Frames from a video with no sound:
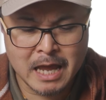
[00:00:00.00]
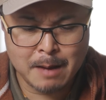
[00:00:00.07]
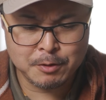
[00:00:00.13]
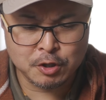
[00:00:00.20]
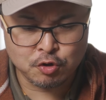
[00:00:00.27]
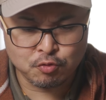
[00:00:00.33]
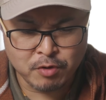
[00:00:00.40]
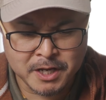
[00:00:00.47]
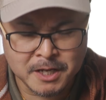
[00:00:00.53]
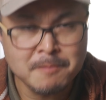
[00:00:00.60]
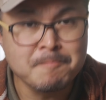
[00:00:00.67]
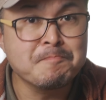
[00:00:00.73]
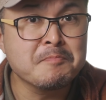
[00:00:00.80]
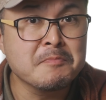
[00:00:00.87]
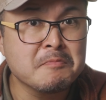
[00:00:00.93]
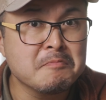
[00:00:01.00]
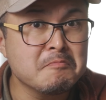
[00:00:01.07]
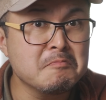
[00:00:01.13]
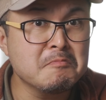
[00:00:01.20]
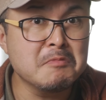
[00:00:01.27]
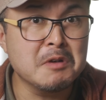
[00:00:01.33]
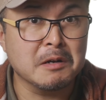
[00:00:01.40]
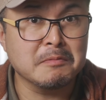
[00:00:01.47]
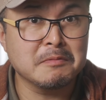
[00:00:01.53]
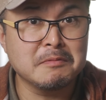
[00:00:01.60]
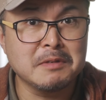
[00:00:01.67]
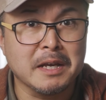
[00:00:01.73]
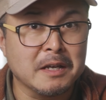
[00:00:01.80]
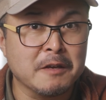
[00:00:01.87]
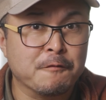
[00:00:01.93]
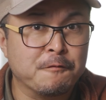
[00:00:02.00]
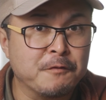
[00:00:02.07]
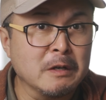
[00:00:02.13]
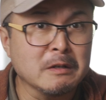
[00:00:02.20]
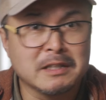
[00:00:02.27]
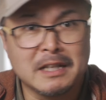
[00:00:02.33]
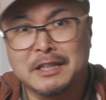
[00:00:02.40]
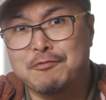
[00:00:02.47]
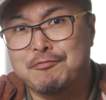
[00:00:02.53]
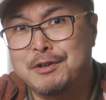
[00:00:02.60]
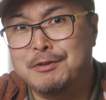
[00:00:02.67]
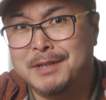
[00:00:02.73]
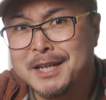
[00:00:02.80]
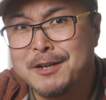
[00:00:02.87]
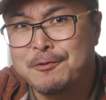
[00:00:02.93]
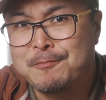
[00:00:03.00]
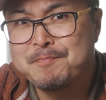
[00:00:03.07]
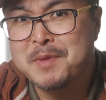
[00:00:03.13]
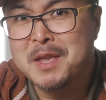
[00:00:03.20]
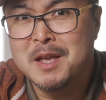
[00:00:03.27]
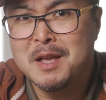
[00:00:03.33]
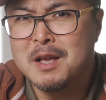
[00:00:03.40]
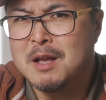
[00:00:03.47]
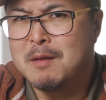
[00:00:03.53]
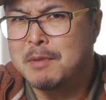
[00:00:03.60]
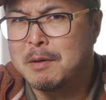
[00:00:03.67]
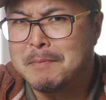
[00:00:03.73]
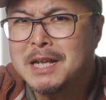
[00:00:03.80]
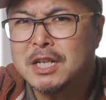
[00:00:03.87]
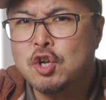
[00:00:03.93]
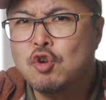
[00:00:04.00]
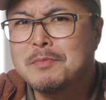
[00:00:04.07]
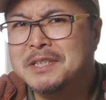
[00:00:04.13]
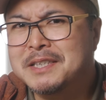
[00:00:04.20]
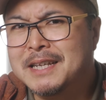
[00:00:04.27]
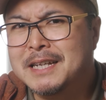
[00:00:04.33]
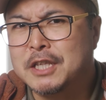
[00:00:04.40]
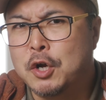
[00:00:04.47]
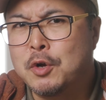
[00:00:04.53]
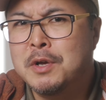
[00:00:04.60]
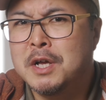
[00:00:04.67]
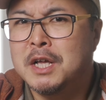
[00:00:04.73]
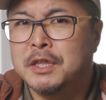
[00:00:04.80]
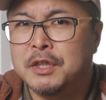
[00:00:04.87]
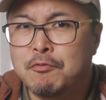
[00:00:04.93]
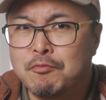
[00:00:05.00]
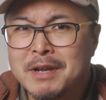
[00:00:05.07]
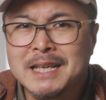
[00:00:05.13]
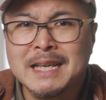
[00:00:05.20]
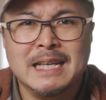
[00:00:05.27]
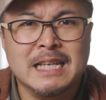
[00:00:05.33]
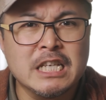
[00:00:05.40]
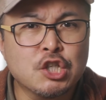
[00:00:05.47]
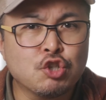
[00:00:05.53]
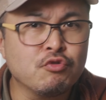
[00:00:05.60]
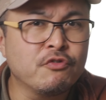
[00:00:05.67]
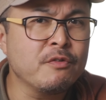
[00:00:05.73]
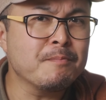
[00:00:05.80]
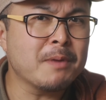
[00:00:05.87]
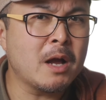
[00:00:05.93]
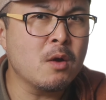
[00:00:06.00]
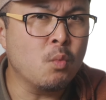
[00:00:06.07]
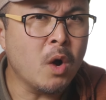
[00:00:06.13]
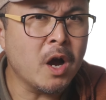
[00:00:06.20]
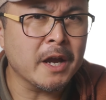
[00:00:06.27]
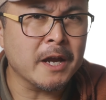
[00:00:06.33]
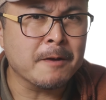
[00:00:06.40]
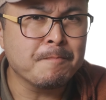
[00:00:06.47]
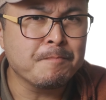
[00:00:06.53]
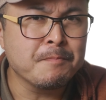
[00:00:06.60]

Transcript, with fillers: aperture ring well, yeah, it feels like the real deal. But make no mistake though, the ring is driven by wire,